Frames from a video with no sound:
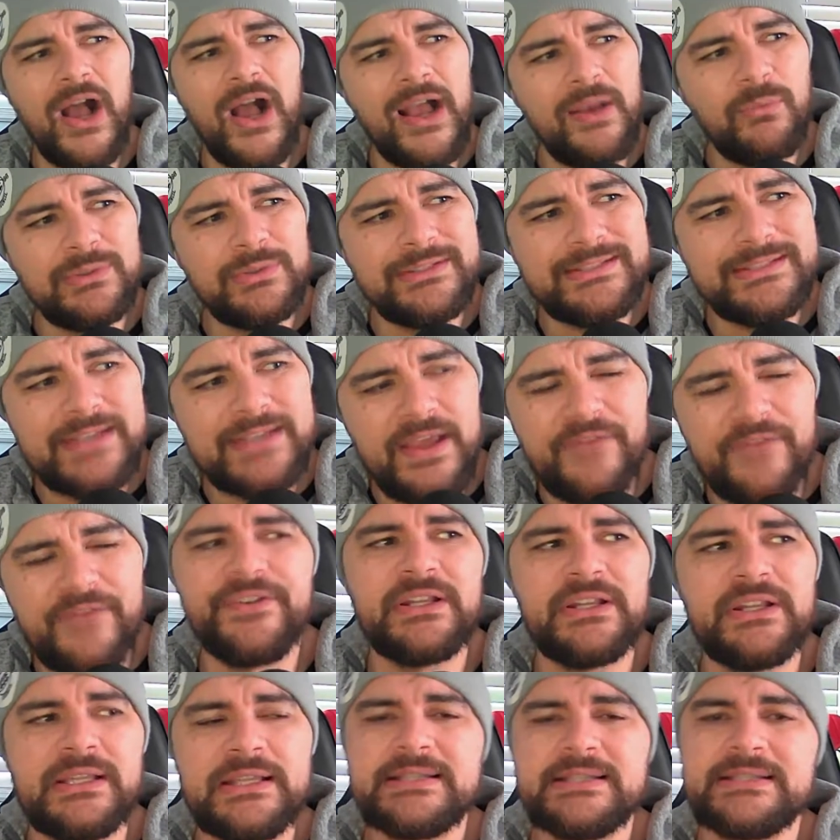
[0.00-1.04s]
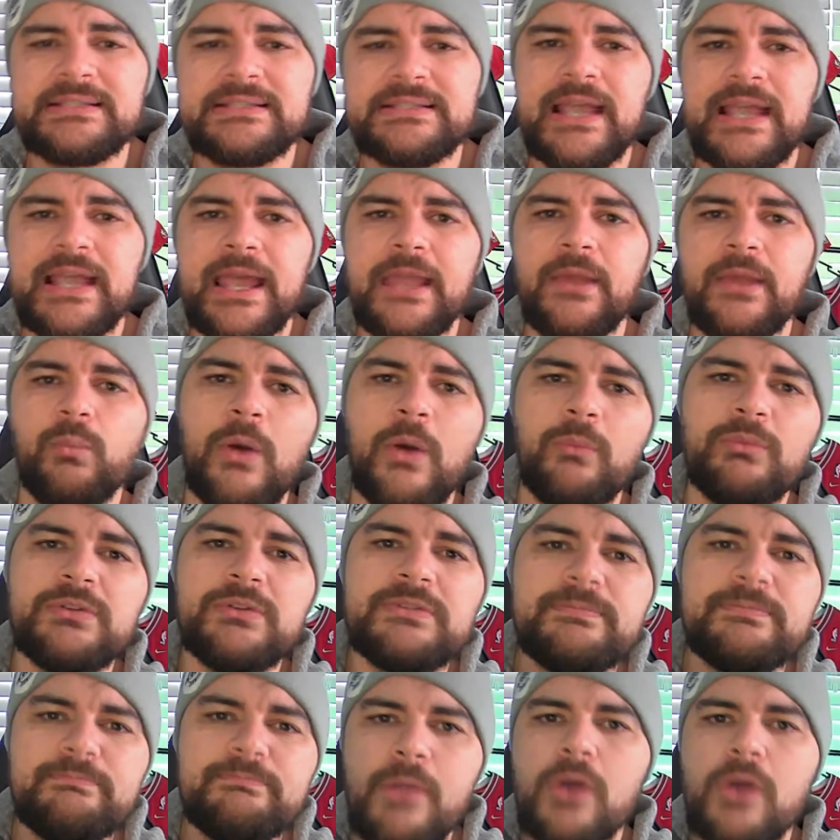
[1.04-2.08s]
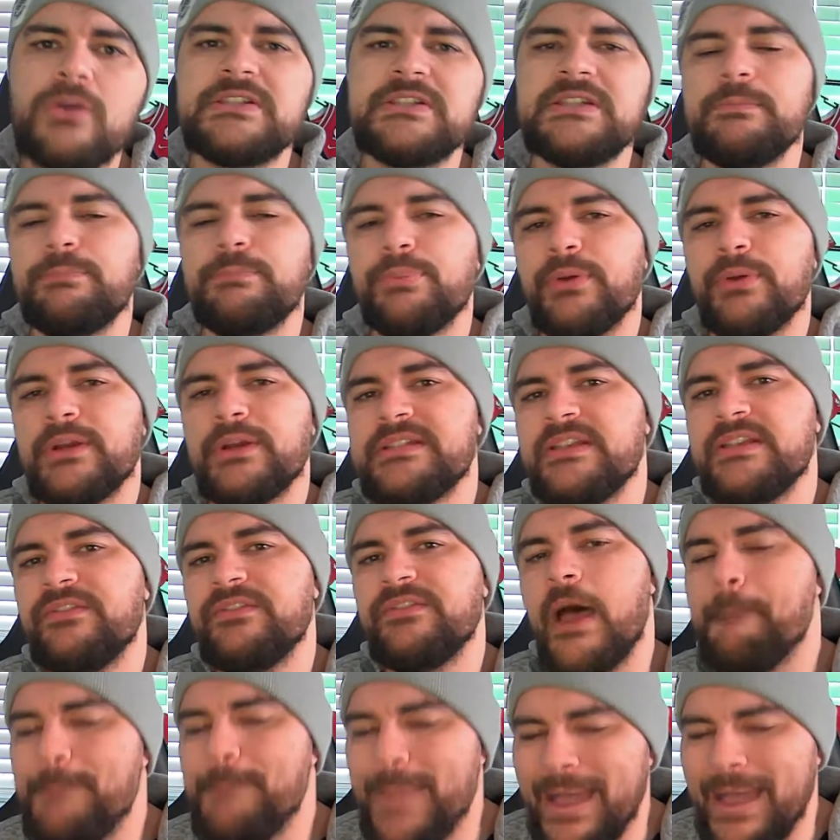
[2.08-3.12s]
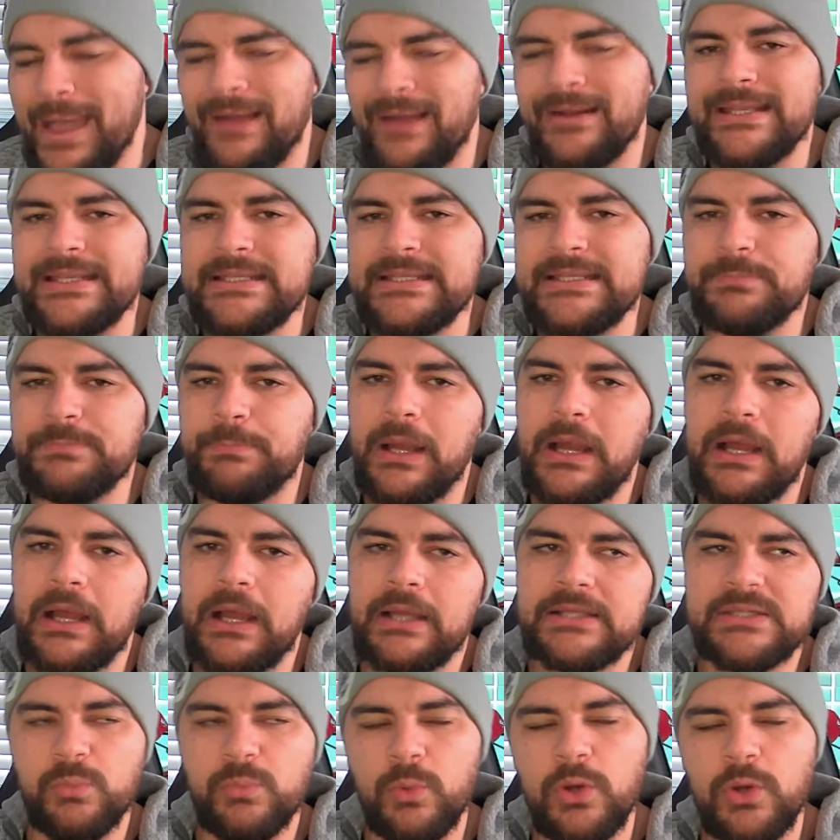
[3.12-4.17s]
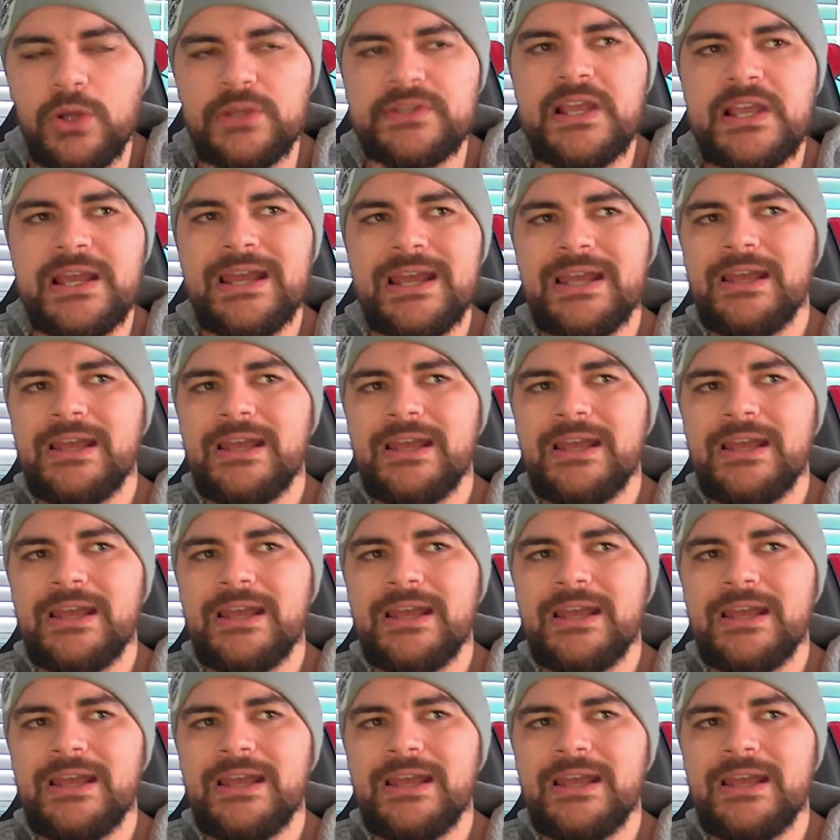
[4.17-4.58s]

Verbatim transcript: I would definitely say what was most impressive about his pass was